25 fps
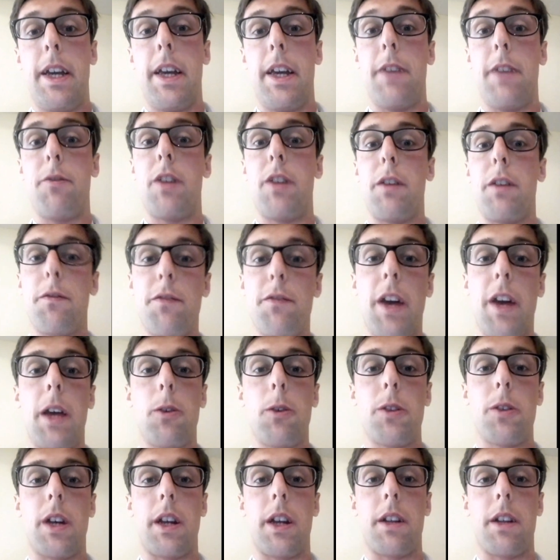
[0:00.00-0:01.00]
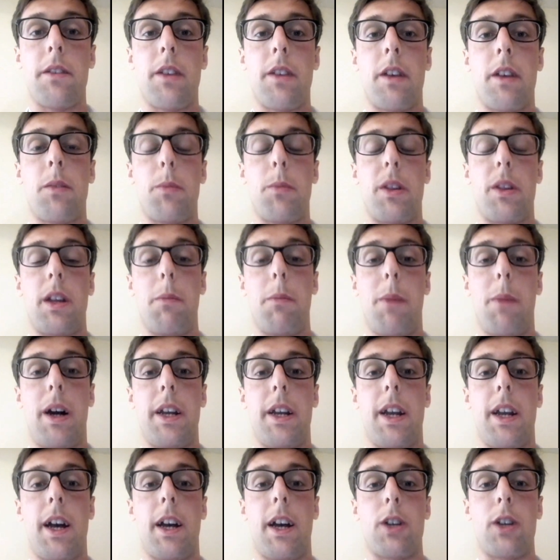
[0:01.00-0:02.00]
if they fail that assessment, they
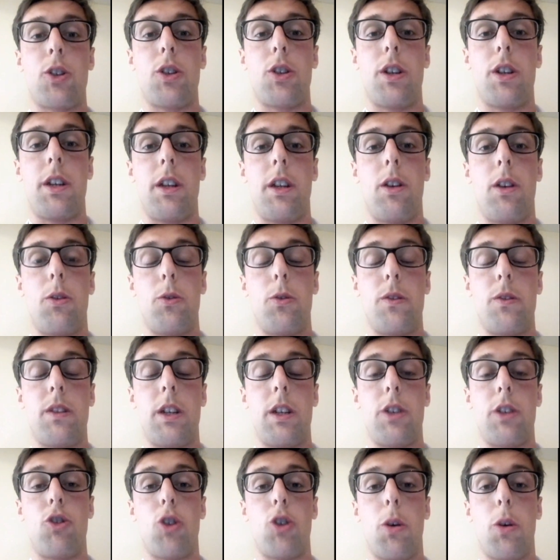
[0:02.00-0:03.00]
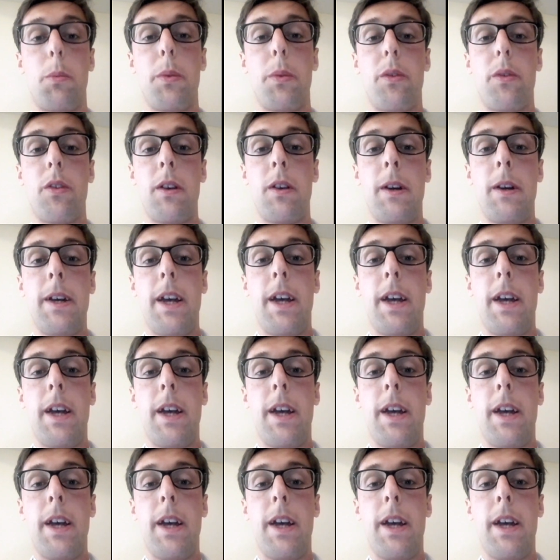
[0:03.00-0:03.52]
might actually lose their jobs.